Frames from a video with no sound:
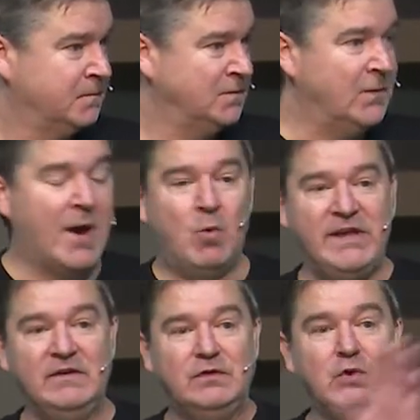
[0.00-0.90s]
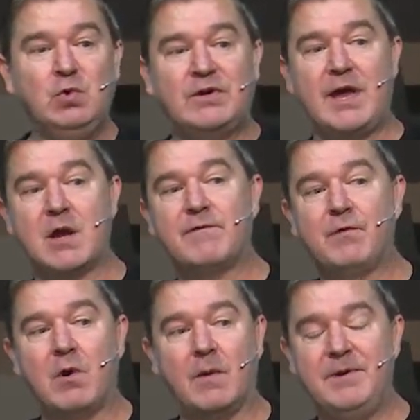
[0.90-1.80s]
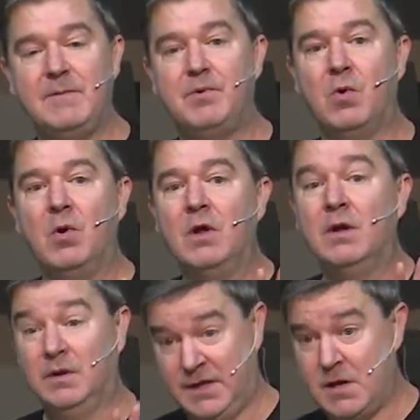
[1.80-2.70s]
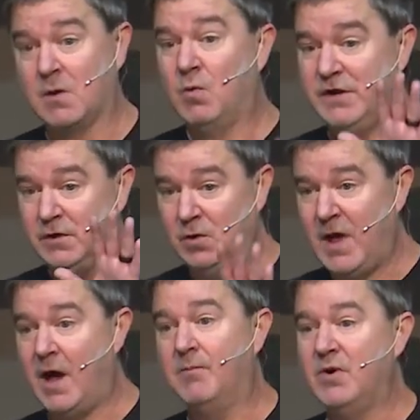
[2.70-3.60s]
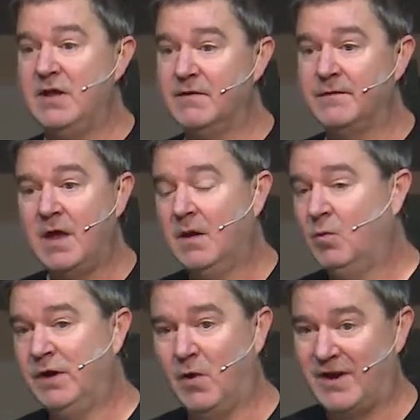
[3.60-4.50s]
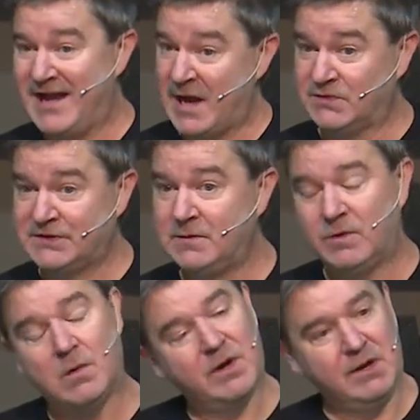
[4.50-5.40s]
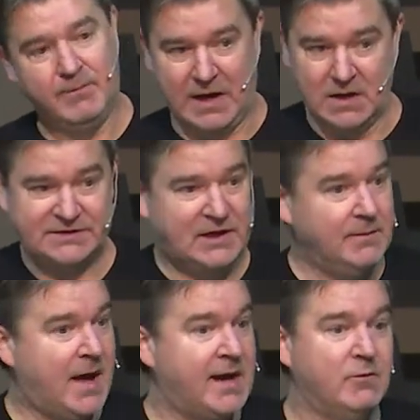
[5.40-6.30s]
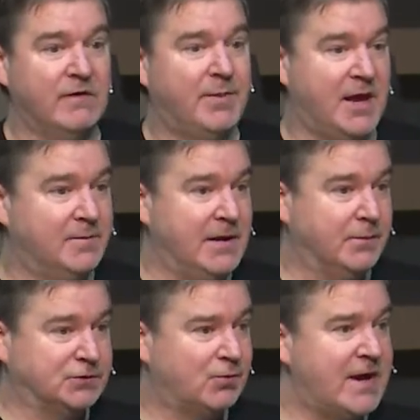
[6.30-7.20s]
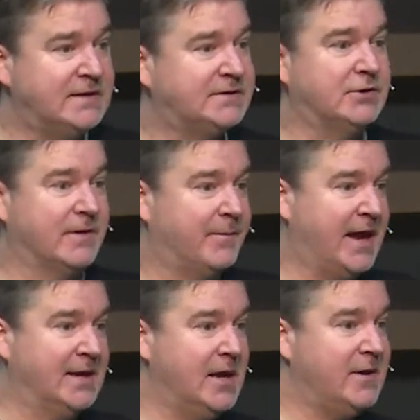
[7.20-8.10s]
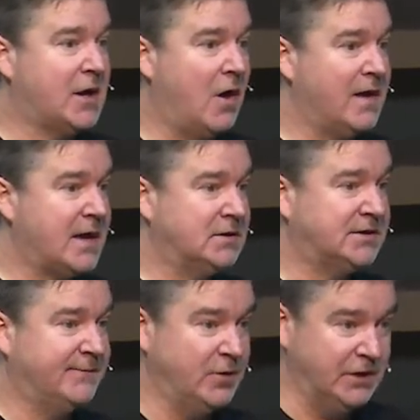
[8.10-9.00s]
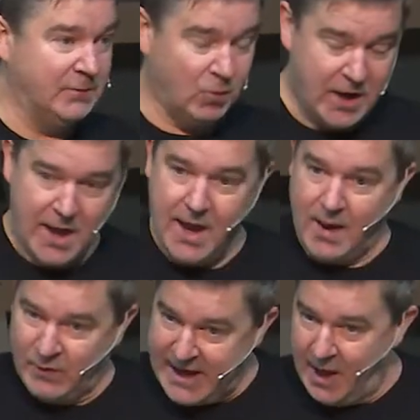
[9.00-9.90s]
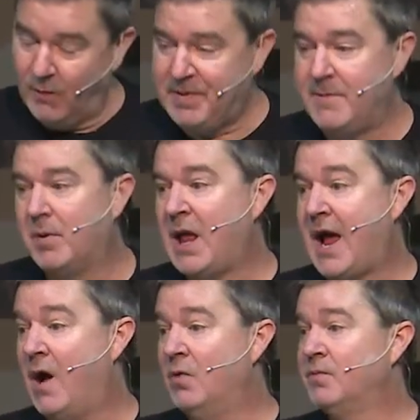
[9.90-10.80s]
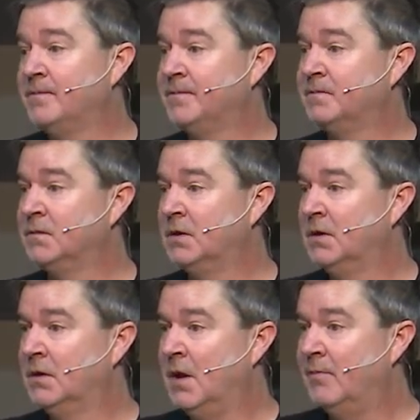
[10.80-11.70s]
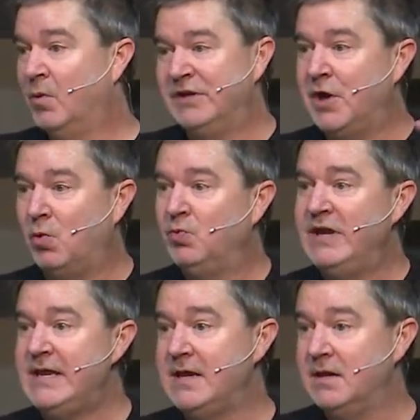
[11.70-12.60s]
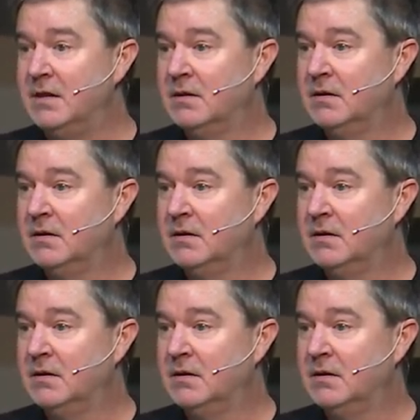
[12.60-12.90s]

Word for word: Now, we do care for our people here. We do help. We have we don't announce it. We don't want to embarrass anybody. We've paid people's rents during the pandemic, all that kind of stuff. We, we help people out, but we don't need